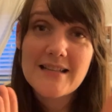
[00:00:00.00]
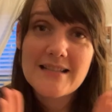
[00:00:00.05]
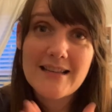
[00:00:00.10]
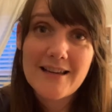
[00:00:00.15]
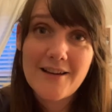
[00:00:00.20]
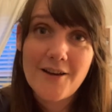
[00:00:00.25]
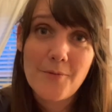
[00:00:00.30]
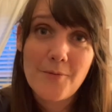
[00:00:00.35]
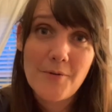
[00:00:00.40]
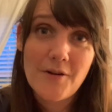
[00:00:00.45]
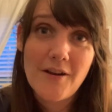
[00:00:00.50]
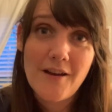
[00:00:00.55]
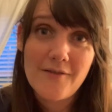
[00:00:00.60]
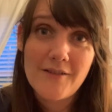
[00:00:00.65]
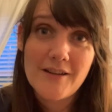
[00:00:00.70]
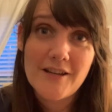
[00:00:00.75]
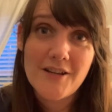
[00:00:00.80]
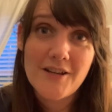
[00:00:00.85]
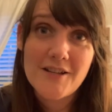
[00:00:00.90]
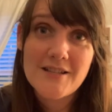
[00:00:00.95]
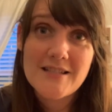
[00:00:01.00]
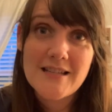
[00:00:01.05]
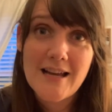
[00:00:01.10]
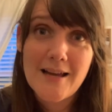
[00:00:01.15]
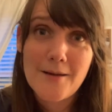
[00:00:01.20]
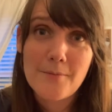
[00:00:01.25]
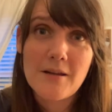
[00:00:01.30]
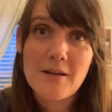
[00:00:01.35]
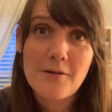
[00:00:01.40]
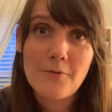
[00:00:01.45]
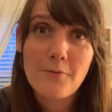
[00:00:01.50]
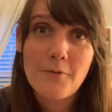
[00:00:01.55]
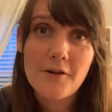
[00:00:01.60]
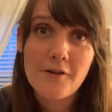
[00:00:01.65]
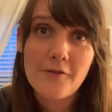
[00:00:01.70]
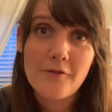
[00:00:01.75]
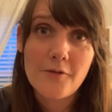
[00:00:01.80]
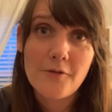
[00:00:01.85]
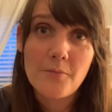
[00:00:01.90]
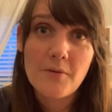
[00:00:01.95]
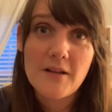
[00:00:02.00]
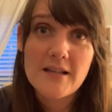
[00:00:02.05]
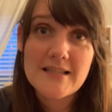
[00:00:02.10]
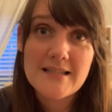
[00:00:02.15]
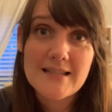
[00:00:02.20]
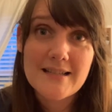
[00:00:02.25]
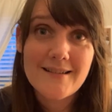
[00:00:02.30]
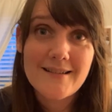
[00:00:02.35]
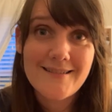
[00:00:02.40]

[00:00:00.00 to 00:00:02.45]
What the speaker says: I hope you're having a good time and a wonderful, blessed,